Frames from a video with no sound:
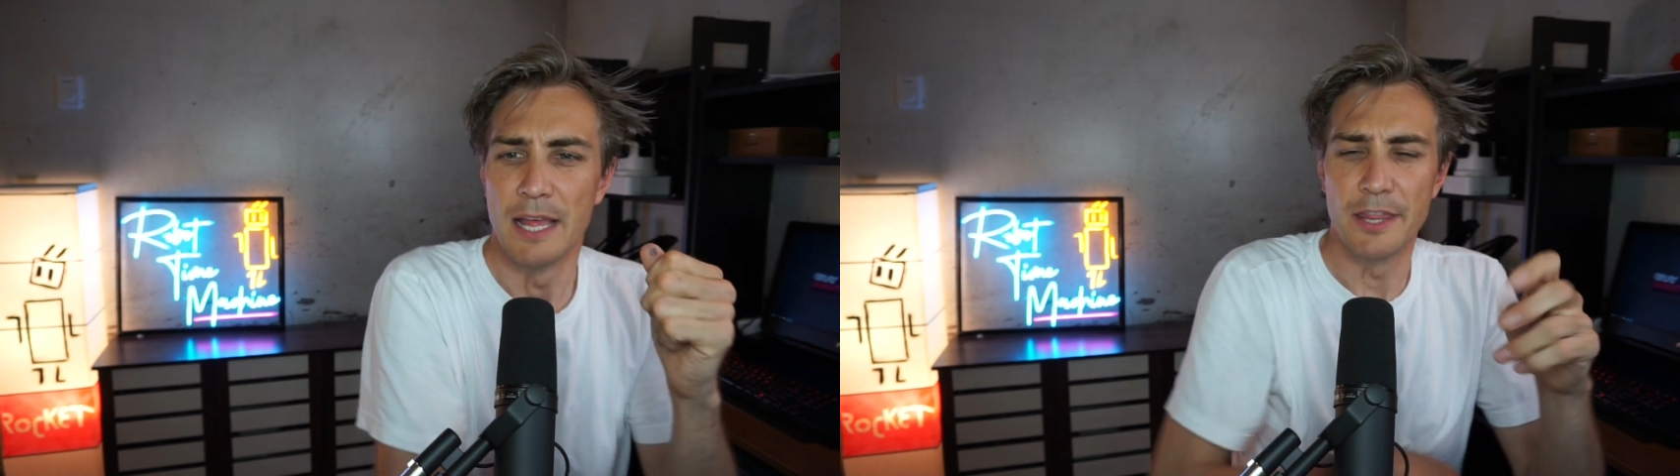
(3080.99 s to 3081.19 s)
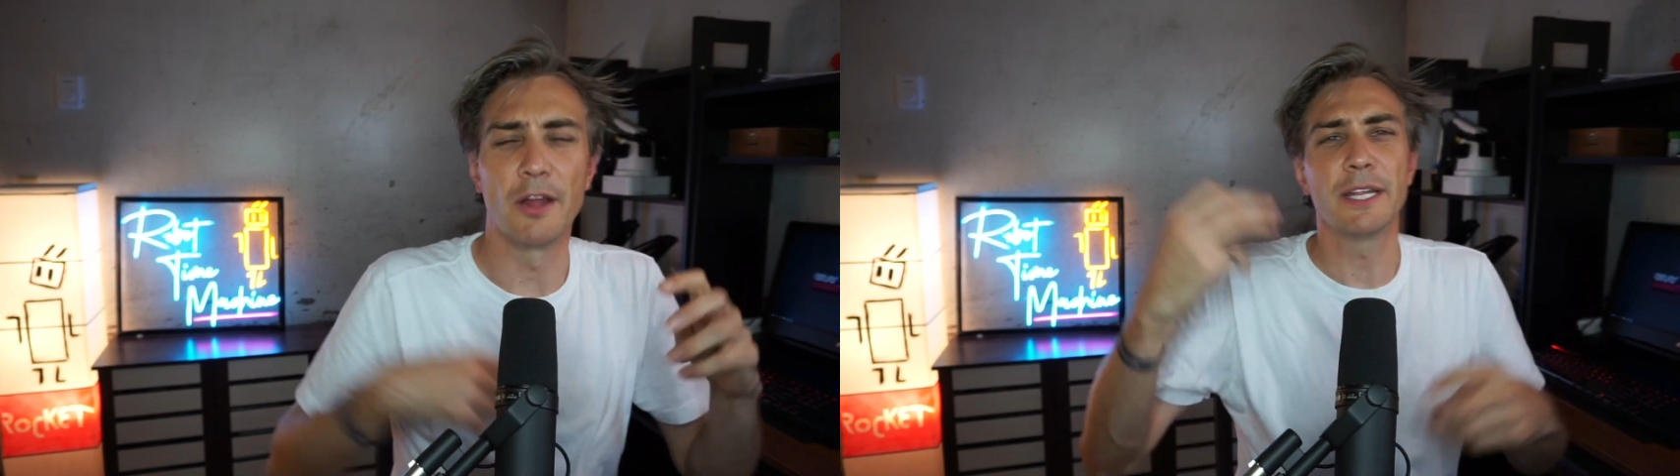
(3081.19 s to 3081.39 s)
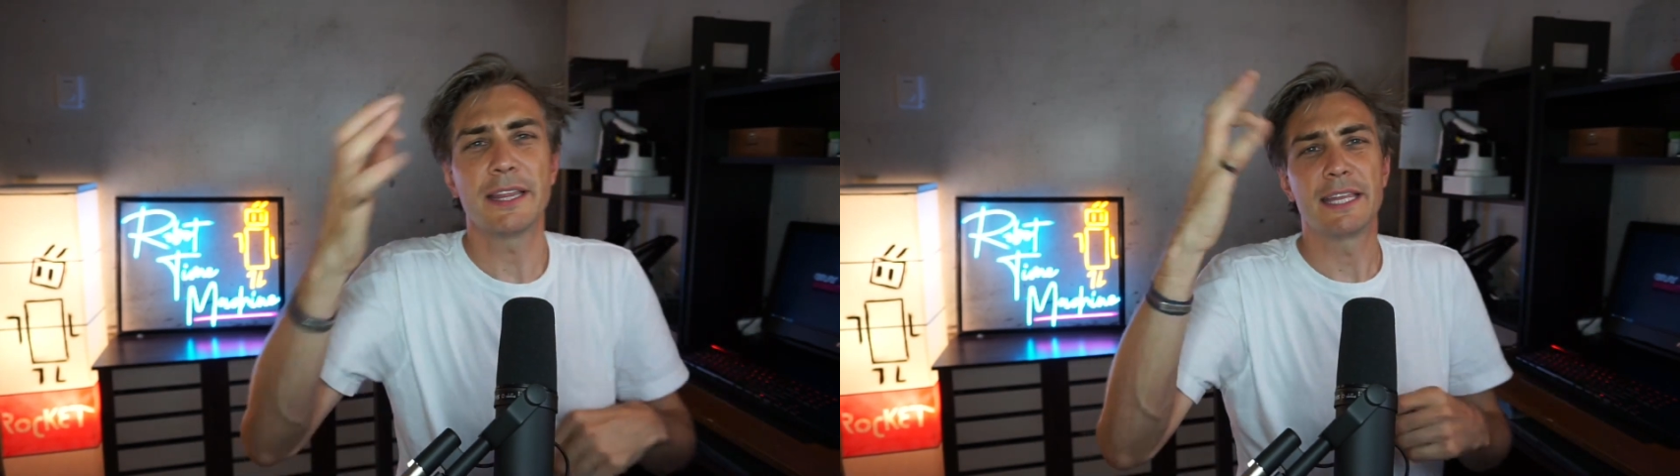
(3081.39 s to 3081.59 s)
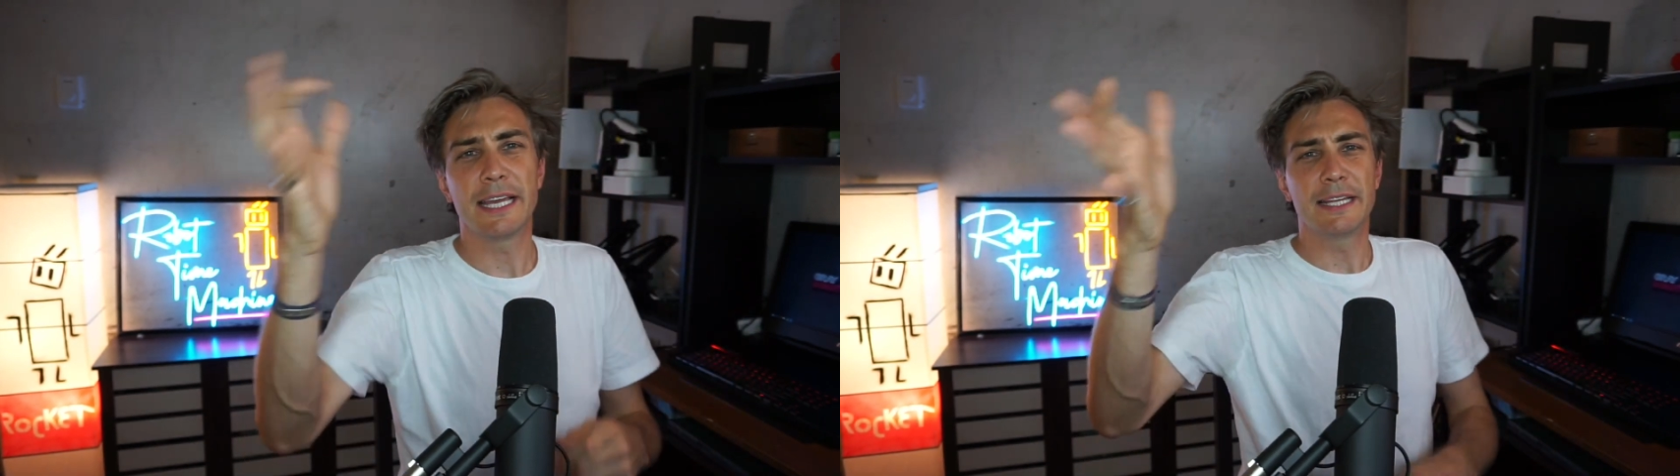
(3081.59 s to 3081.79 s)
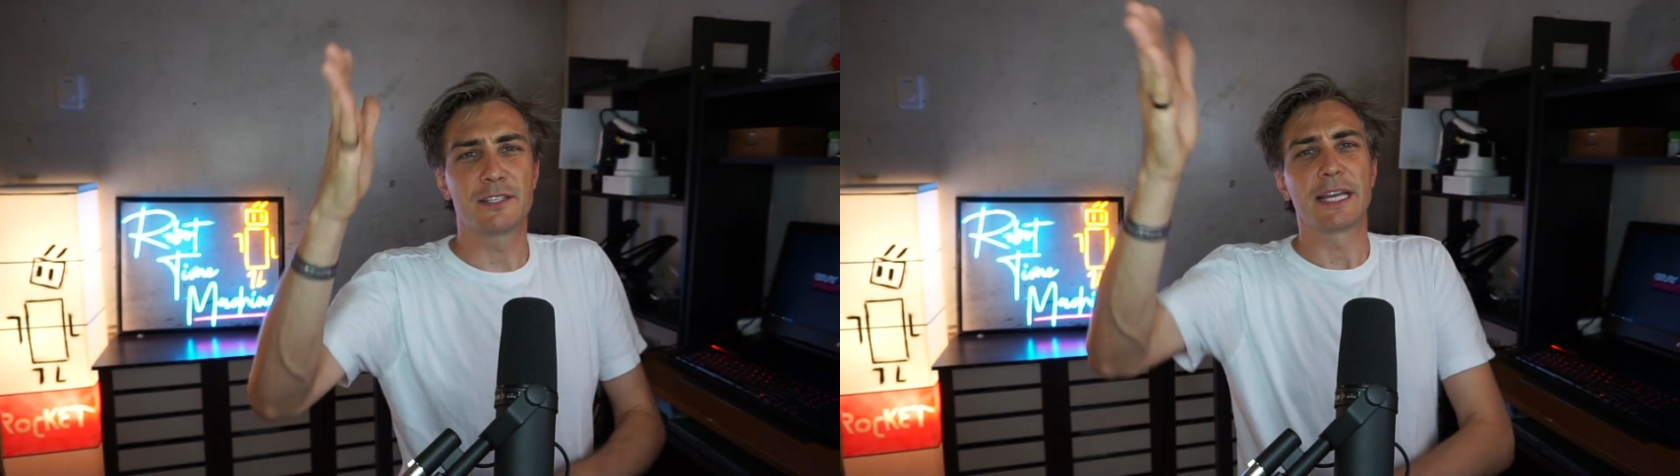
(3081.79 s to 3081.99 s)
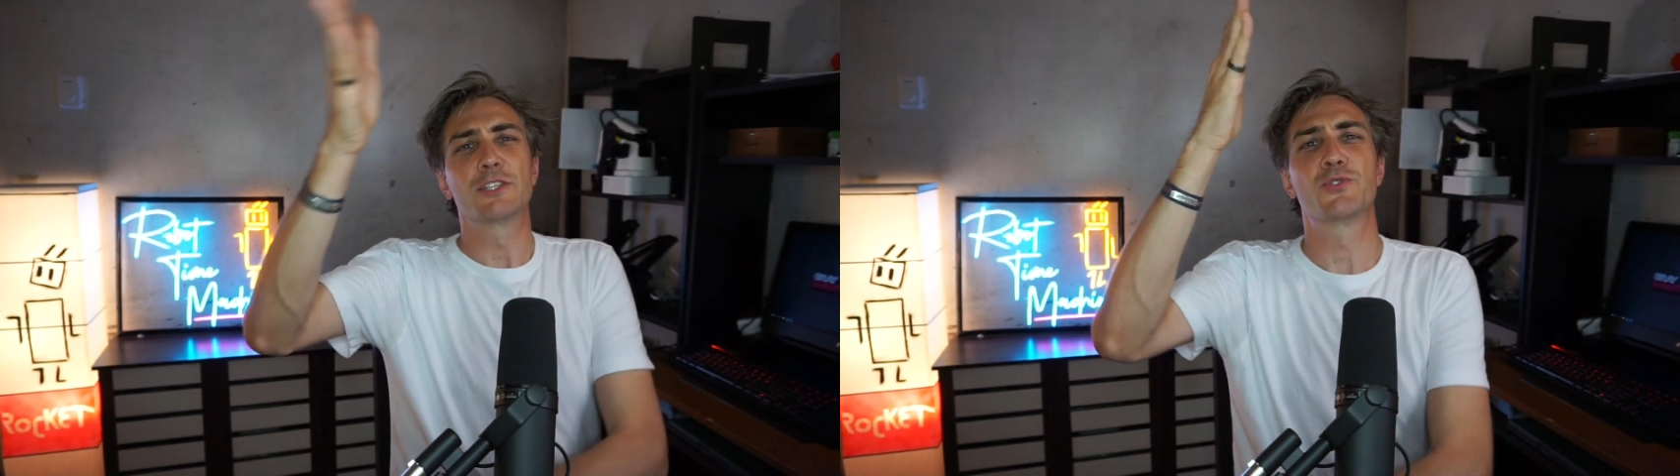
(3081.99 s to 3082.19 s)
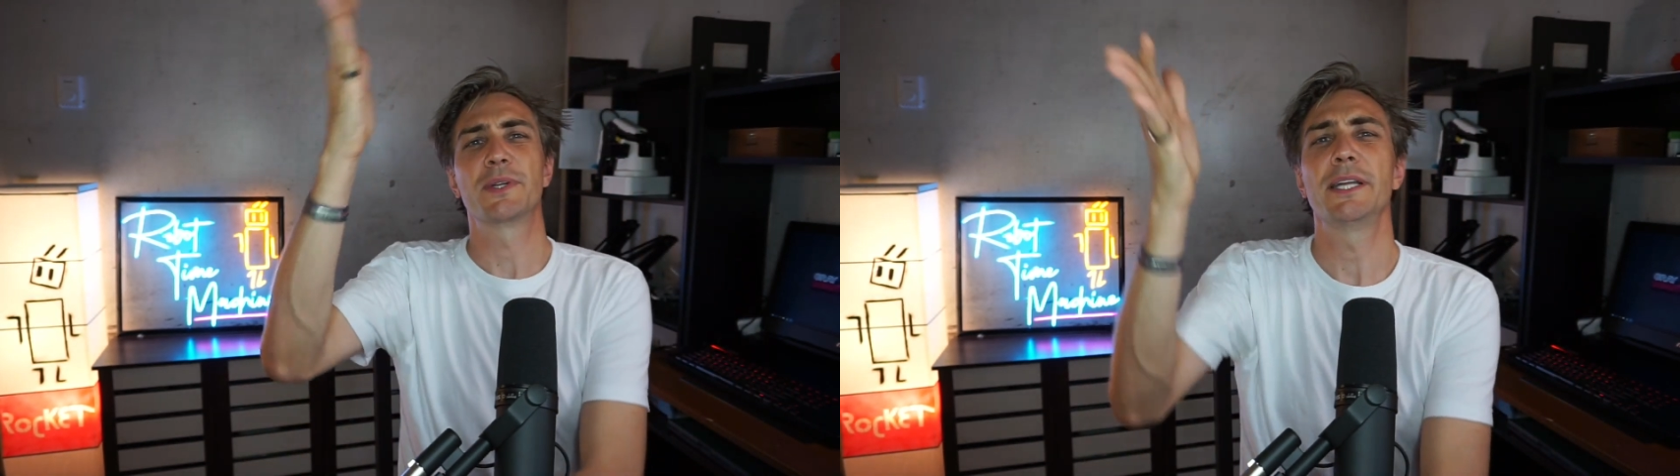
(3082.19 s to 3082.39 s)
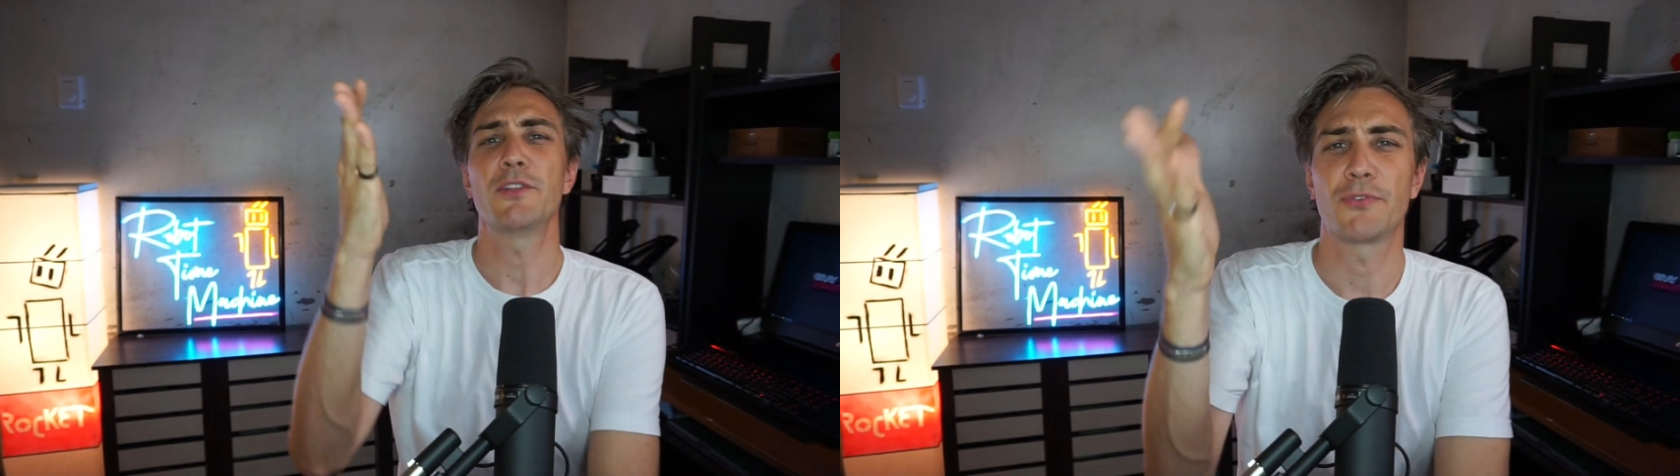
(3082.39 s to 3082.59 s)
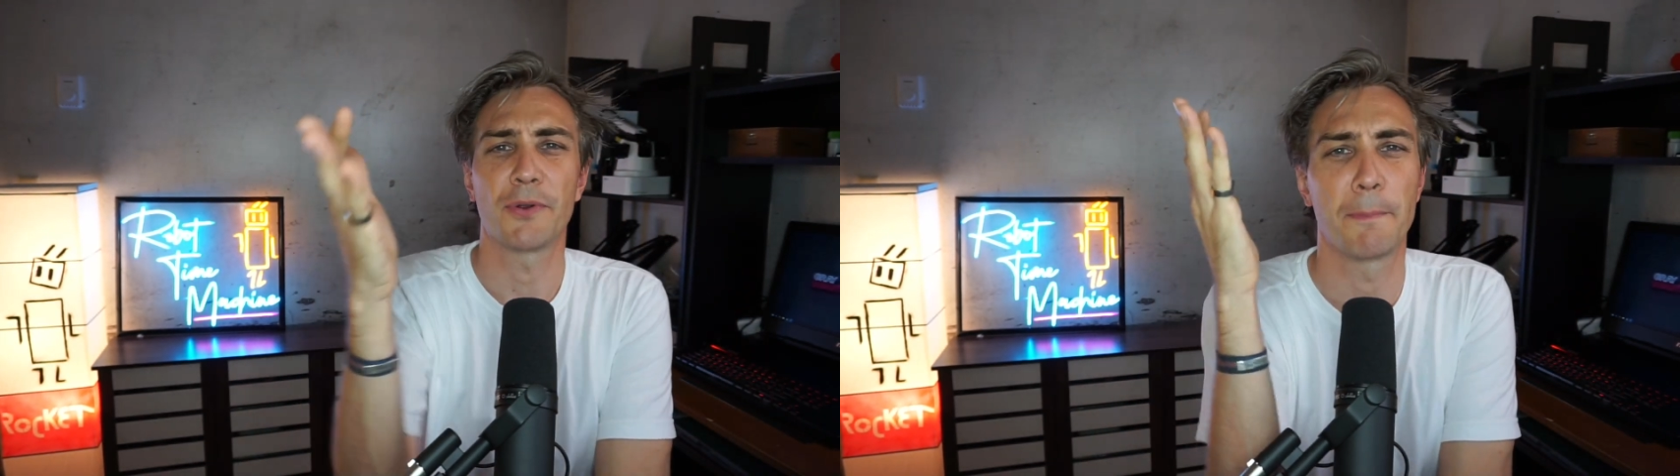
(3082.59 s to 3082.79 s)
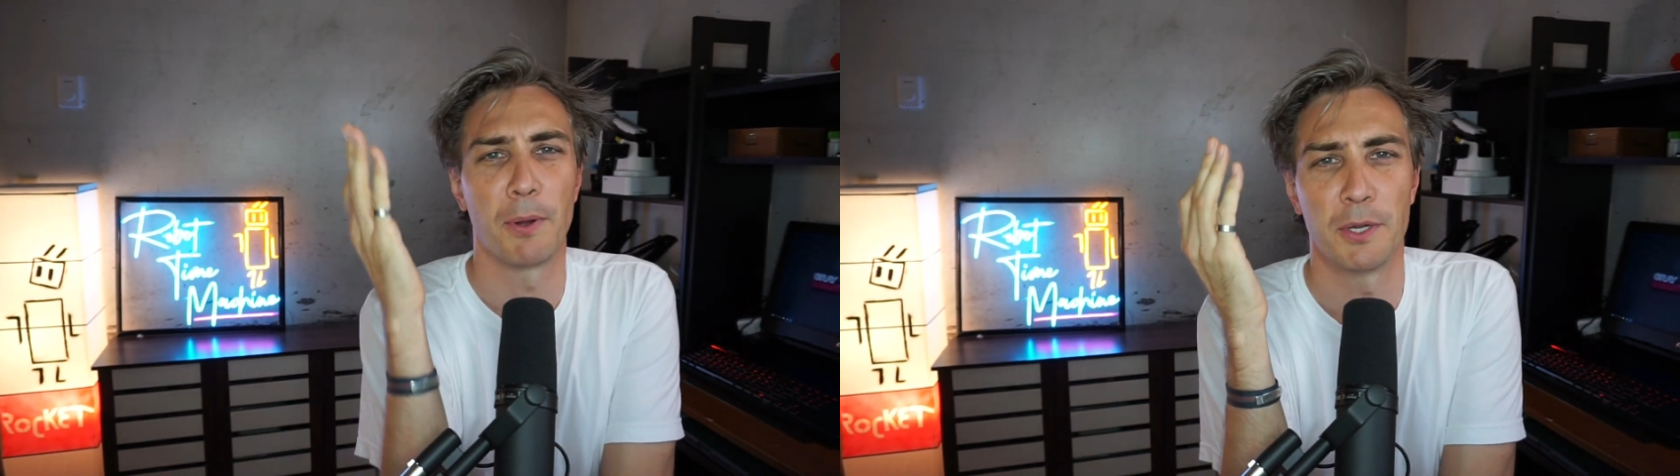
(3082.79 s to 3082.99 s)
The only thing is, like, drilling
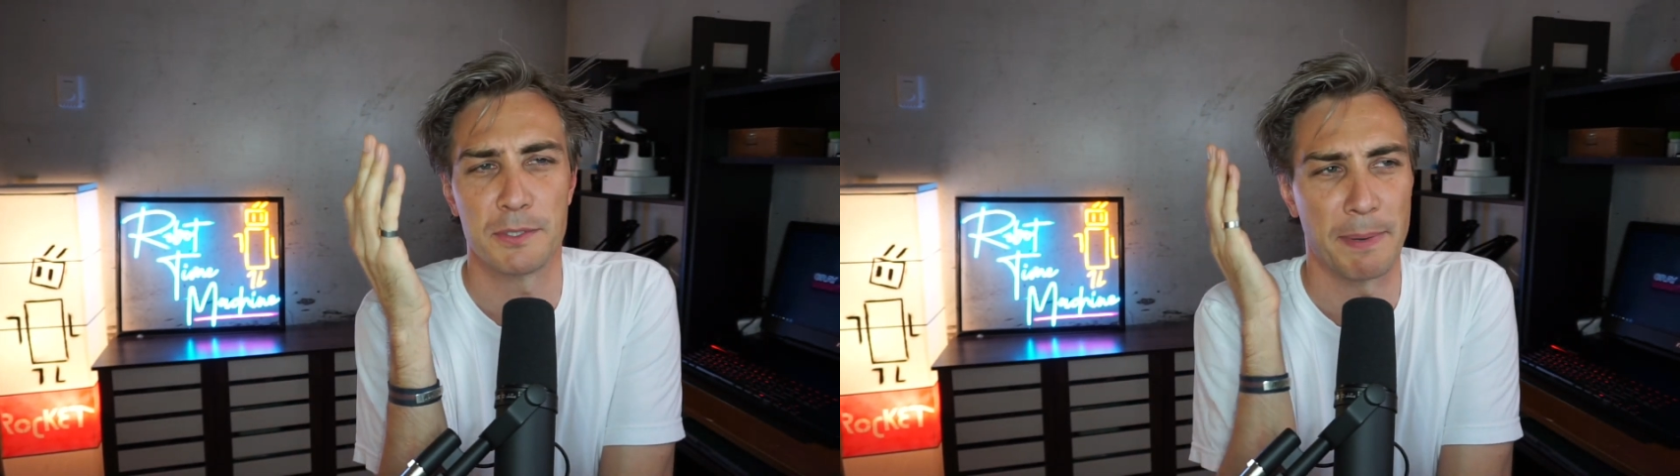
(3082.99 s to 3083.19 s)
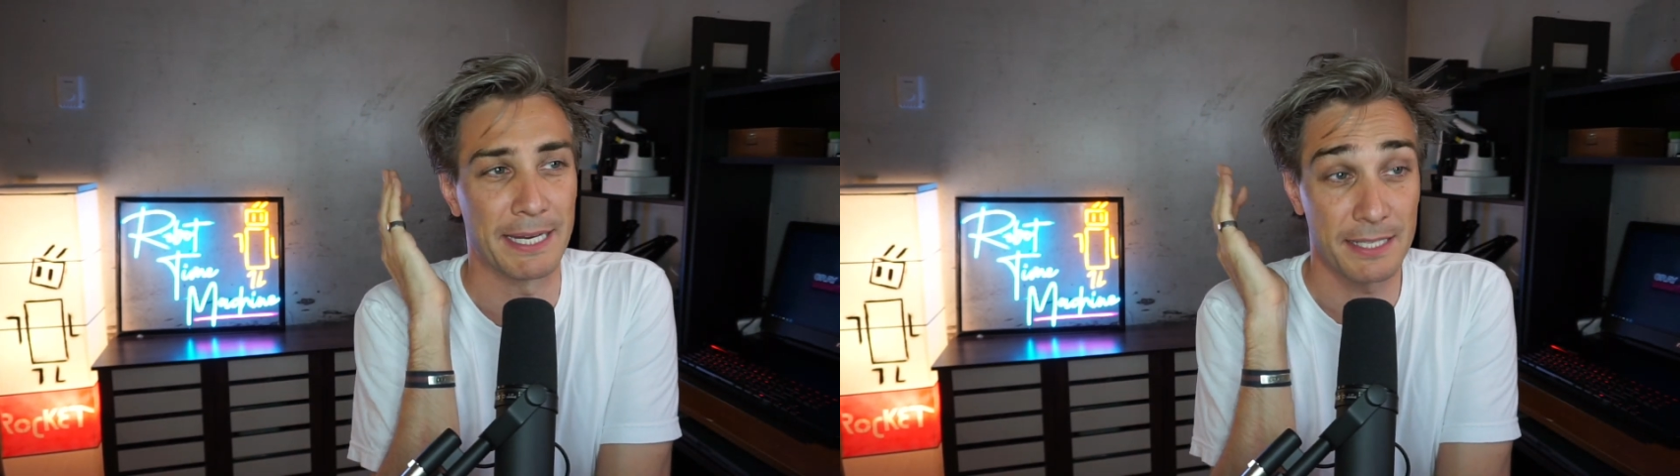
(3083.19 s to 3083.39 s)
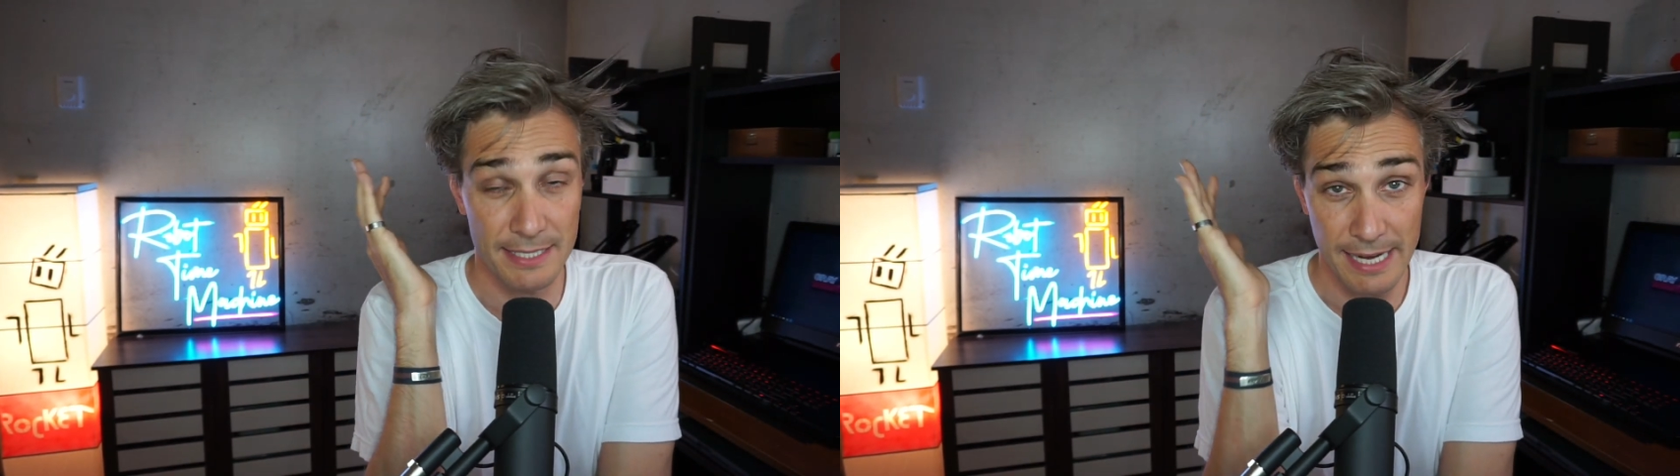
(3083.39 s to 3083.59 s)
through Perspex